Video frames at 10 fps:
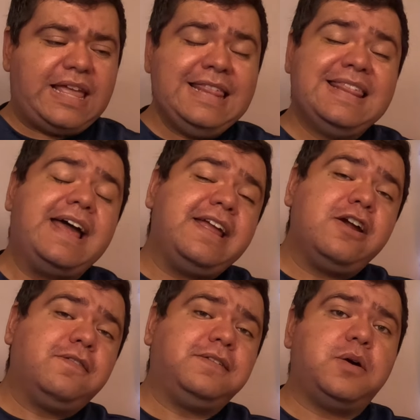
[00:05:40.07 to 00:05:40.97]
that
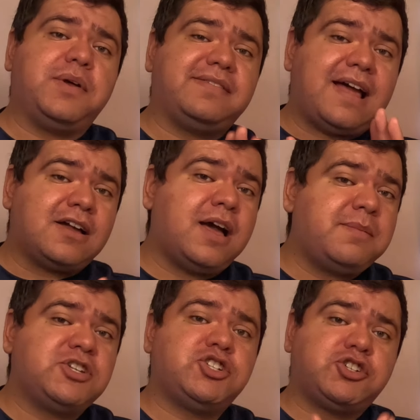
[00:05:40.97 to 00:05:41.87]
airflow is not
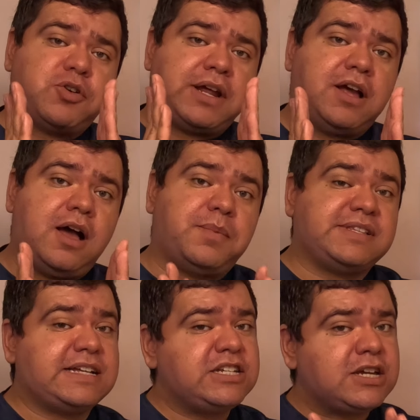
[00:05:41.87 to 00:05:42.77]
coming straight up,
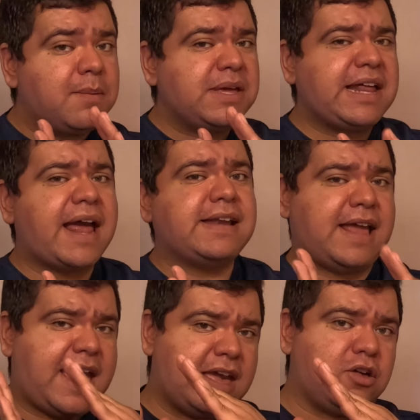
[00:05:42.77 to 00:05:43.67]
it's actually coming at an
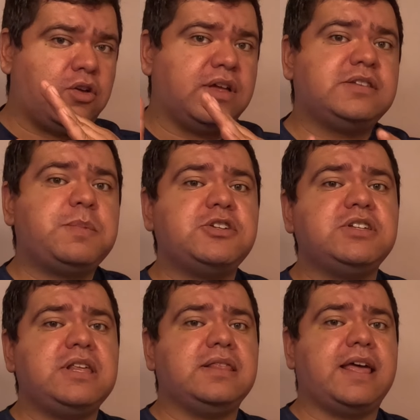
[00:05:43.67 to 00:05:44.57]
angle,
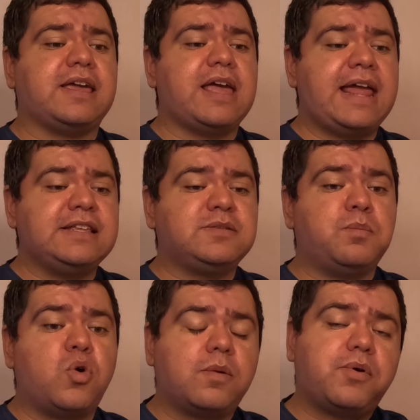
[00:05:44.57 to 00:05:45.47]
especially and it's
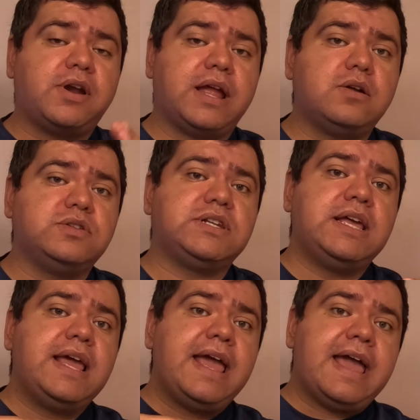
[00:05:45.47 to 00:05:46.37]
more pronounced
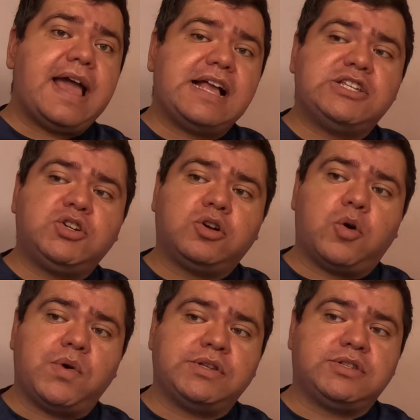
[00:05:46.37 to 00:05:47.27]
as you're
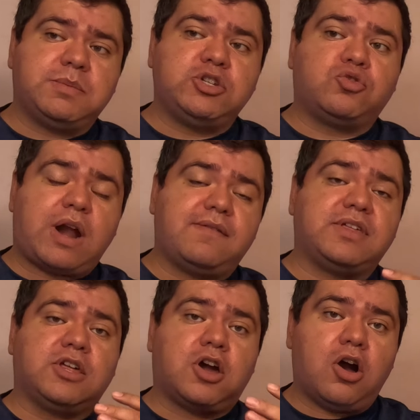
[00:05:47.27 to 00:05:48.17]
going to be
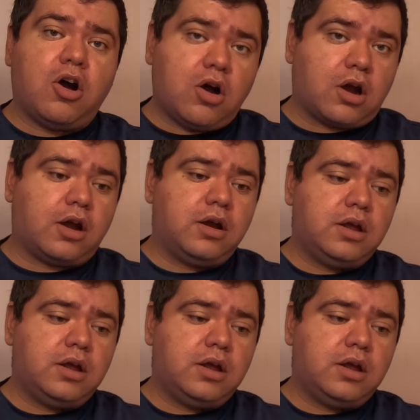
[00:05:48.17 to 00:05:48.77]
driving the car